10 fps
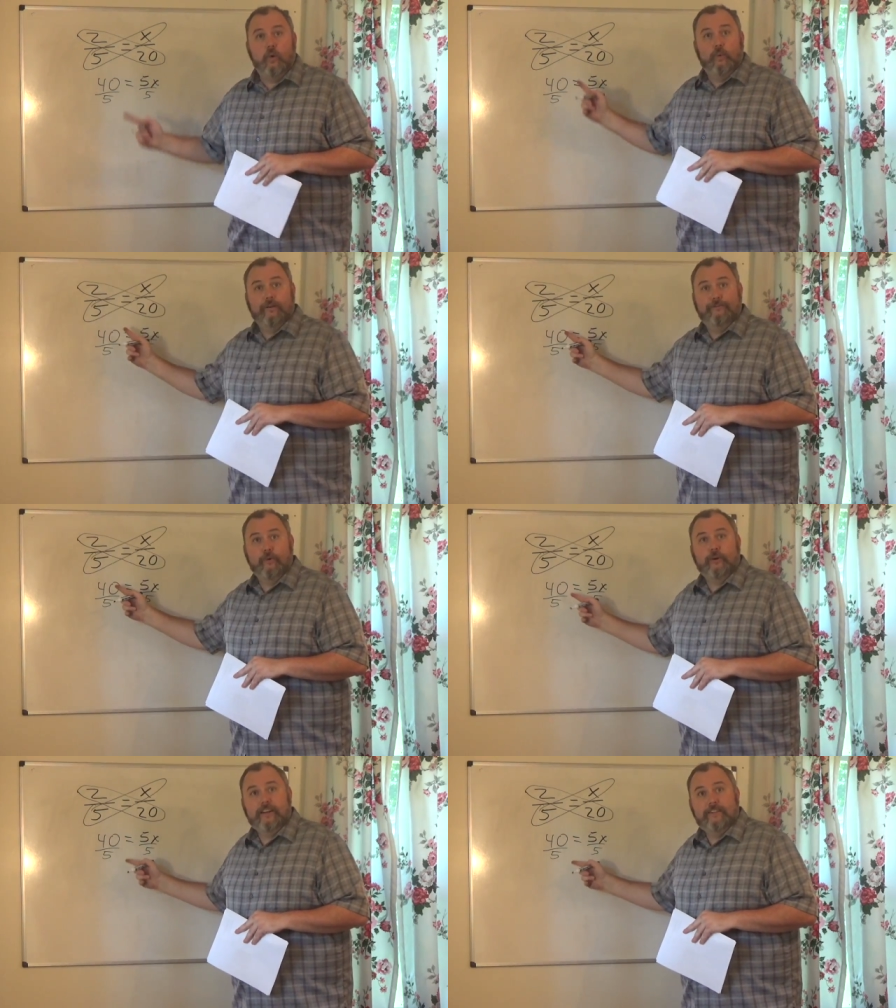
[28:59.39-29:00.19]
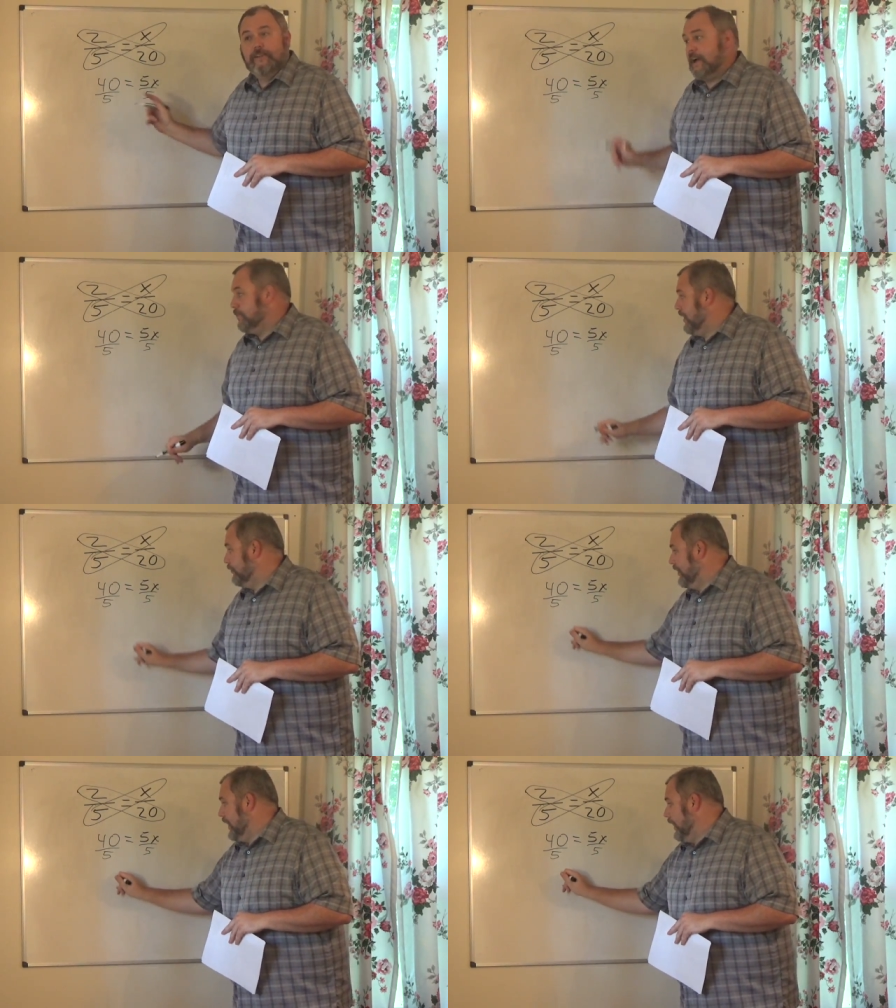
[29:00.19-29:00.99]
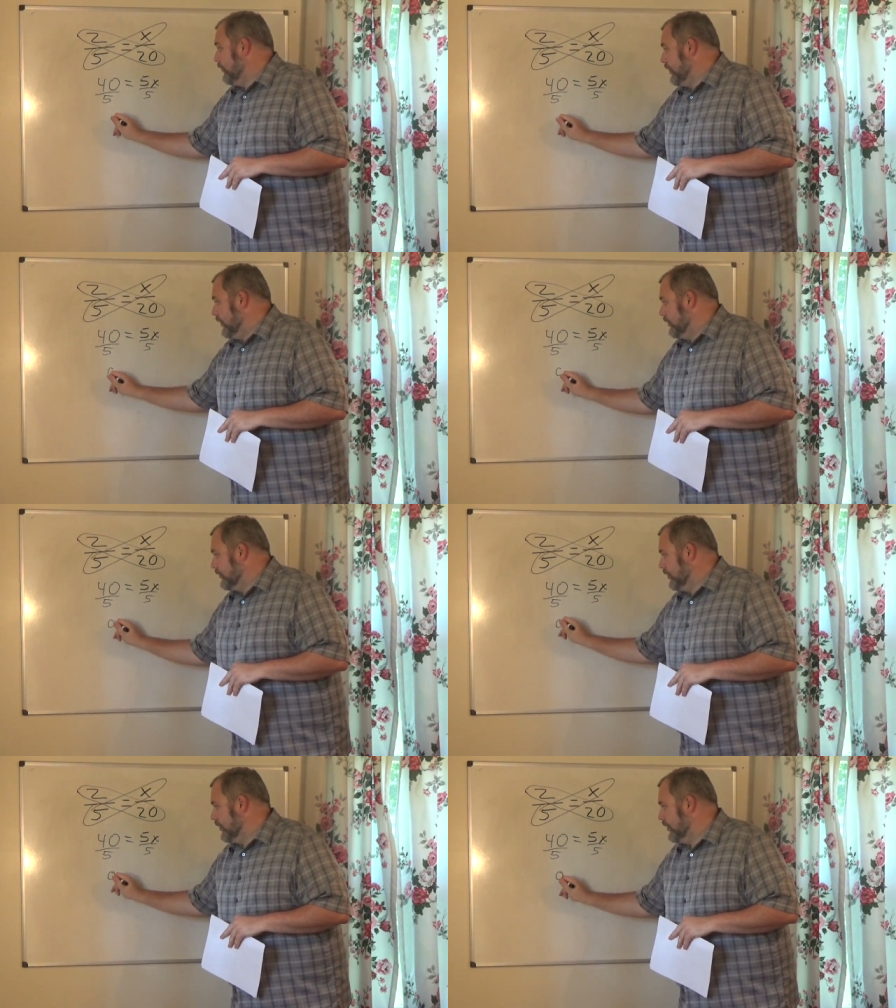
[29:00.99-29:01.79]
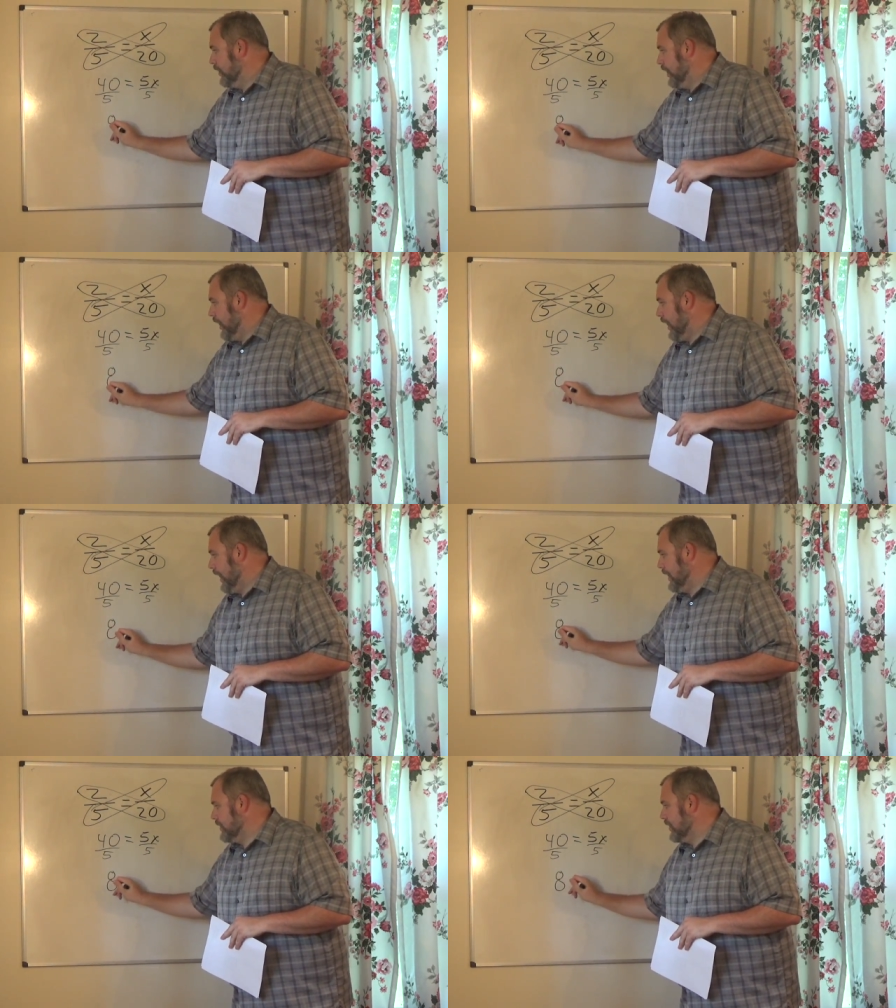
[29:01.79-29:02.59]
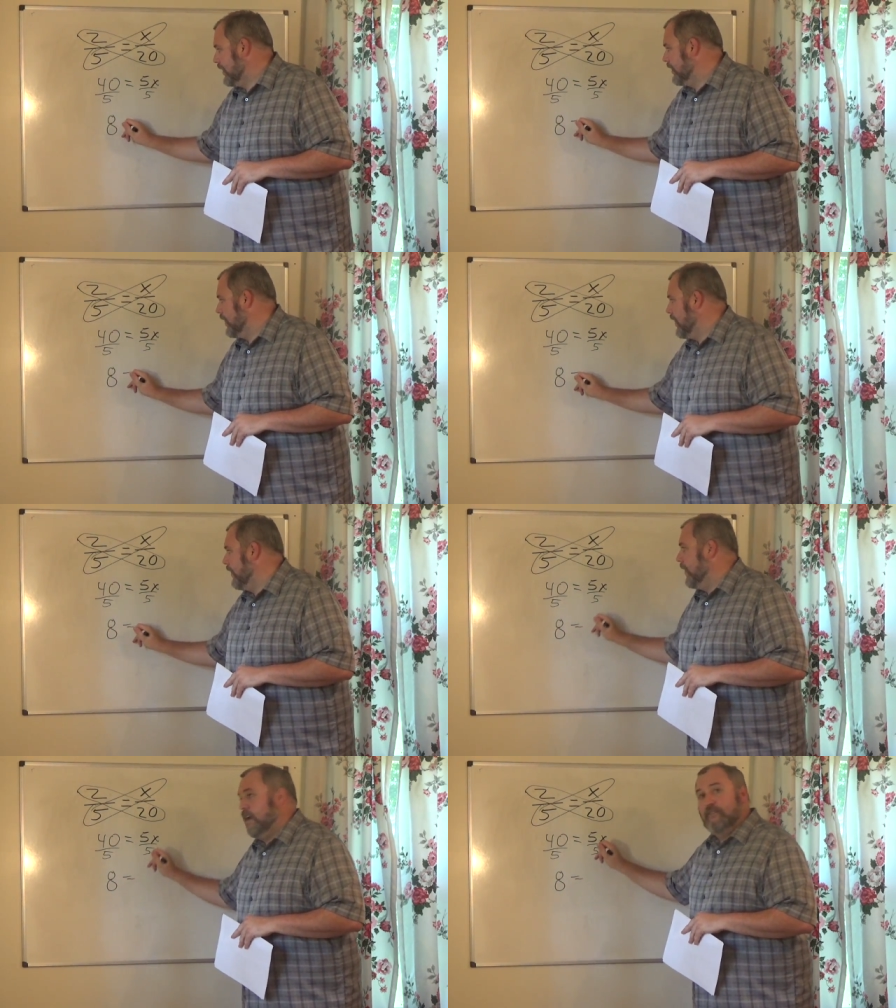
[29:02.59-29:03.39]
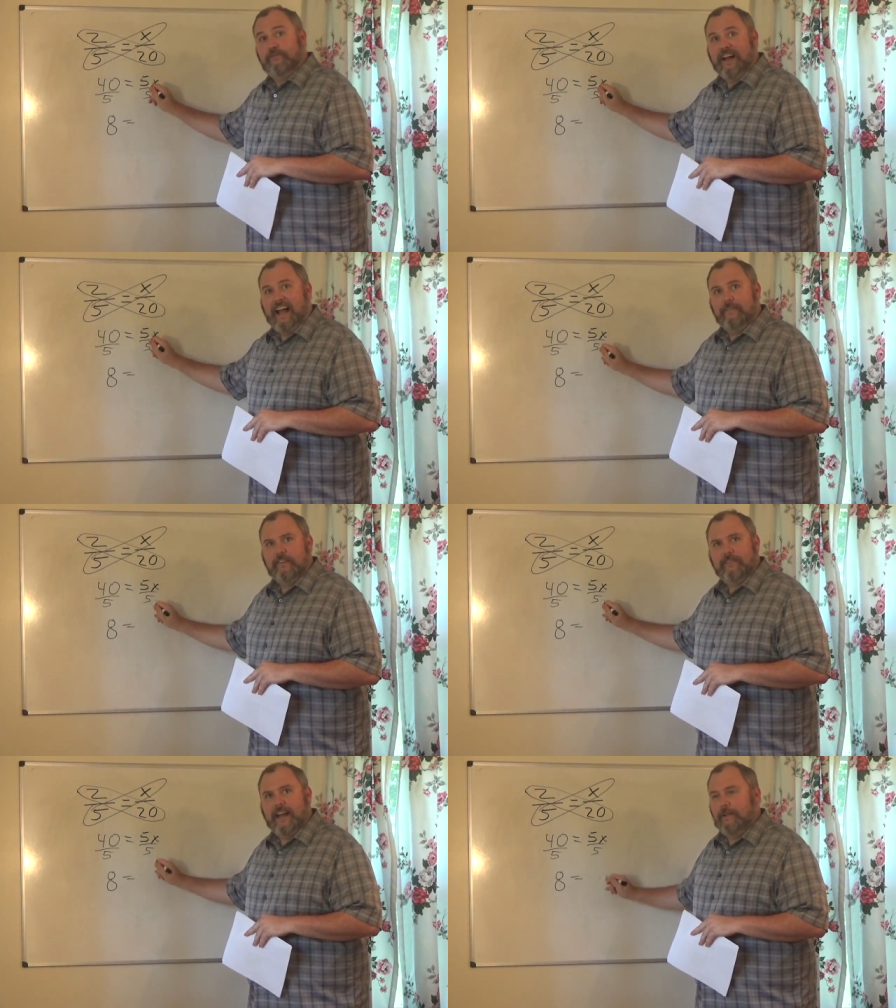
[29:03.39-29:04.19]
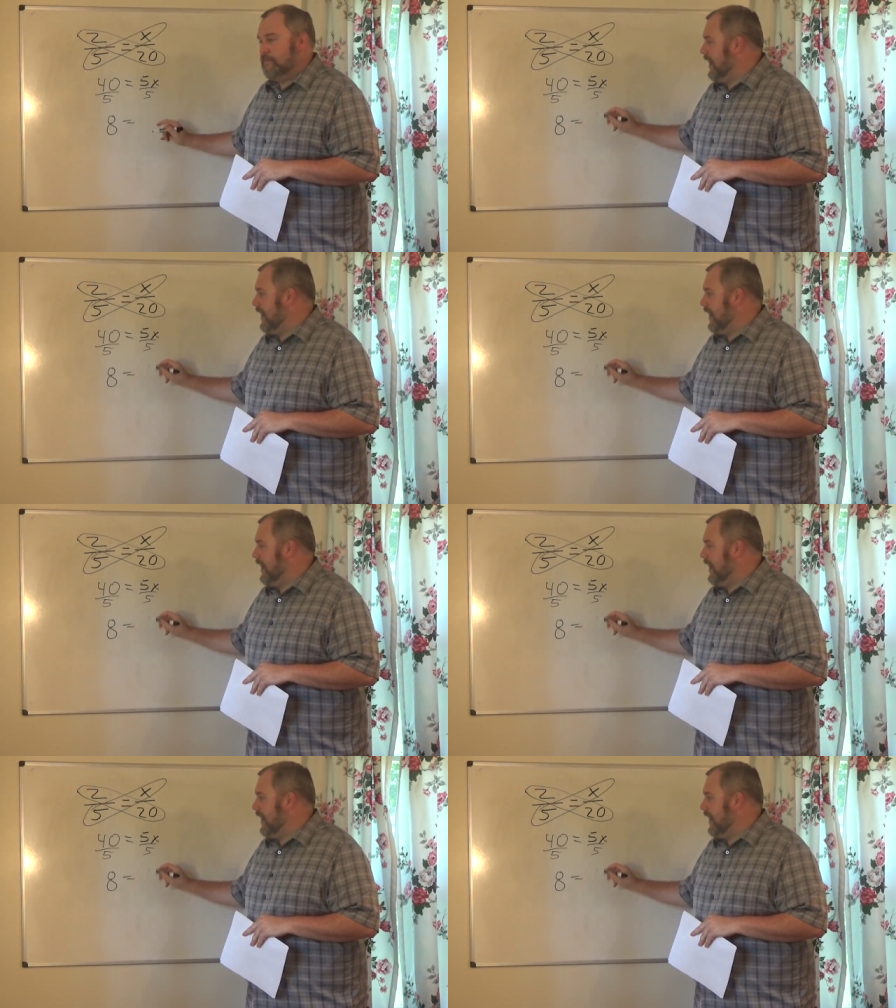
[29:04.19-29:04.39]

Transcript: Well, 40 divided by 5 is 8. 5 divided